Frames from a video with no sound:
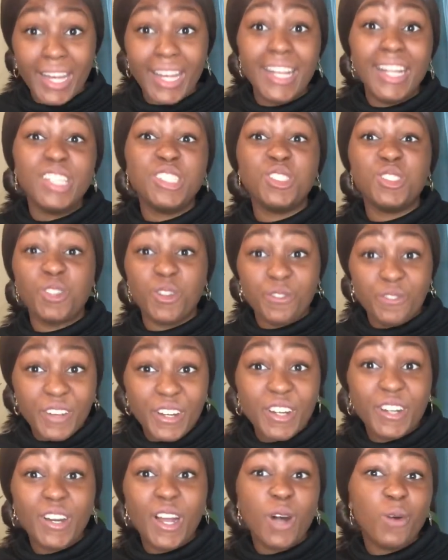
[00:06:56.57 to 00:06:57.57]
I need you to
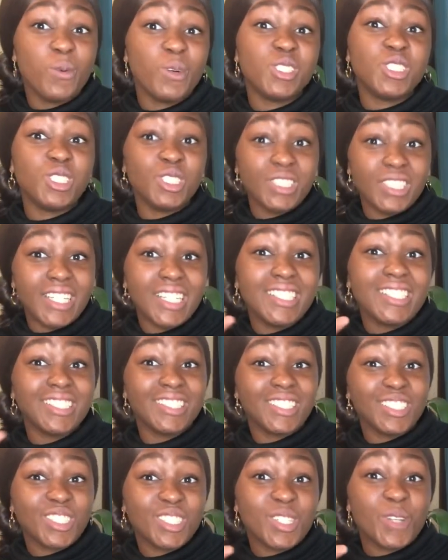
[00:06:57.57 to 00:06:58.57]
figure out what you need to
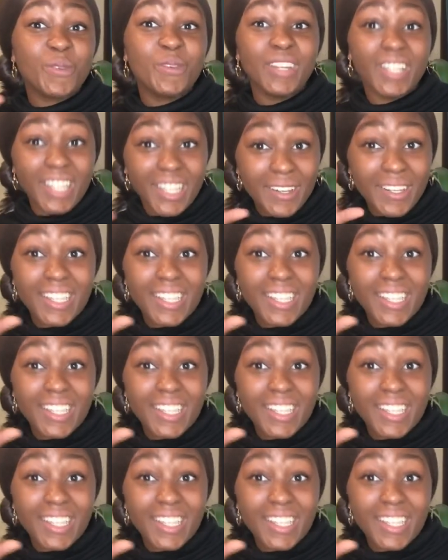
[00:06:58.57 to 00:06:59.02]
do so we can